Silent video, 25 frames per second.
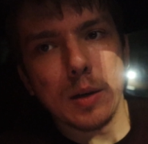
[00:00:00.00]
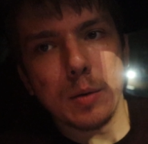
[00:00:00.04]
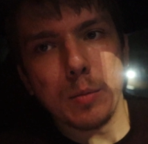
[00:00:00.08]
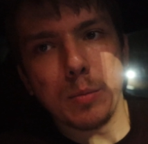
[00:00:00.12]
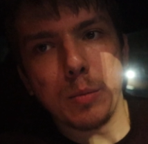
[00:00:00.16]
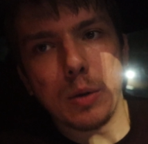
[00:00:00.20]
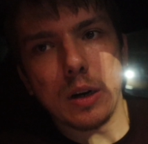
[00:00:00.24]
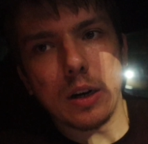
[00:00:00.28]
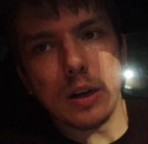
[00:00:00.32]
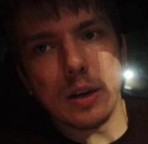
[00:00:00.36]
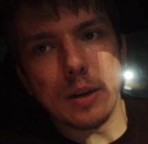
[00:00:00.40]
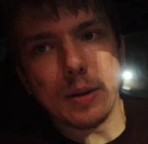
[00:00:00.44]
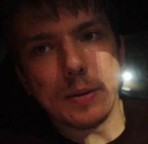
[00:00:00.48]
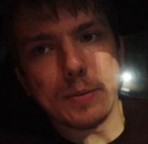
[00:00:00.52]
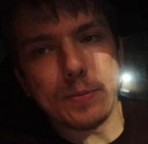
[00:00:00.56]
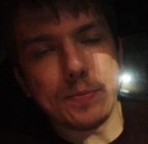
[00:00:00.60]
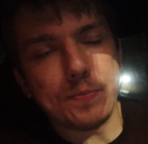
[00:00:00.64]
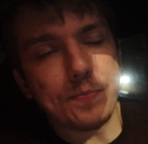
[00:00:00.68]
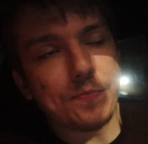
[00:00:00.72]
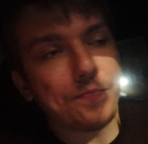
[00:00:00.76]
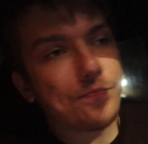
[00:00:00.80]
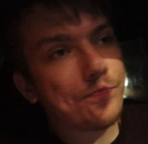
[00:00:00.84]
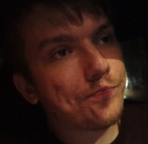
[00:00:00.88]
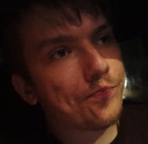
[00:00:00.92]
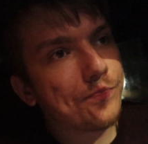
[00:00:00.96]
but
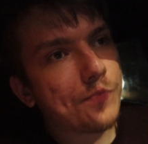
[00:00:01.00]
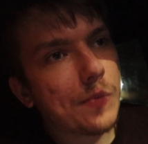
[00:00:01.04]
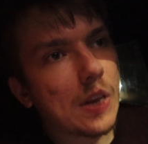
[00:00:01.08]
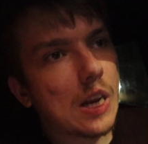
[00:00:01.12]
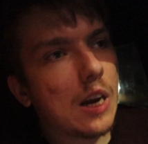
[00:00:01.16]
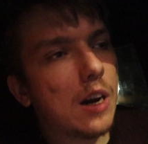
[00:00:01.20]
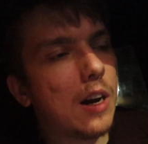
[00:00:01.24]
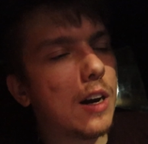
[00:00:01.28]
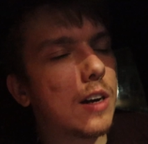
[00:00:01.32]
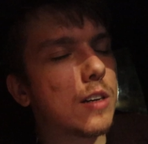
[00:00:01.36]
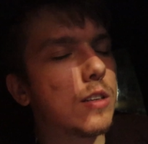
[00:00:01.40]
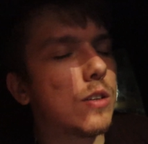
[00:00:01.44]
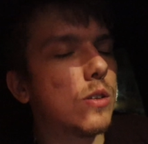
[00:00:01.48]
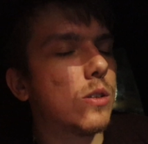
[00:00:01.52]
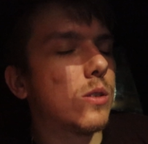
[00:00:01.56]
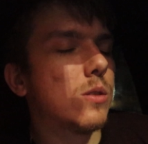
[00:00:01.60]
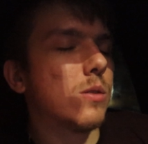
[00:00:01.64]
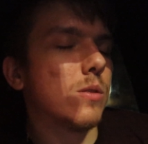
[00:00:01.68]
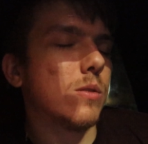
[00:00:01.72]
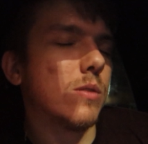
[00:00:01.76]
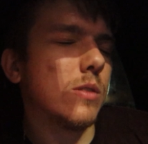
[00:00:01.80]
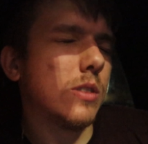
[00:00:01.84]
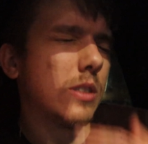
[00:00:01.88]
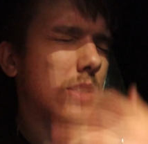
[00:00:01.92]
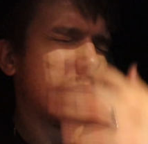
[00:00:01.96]
I don't know.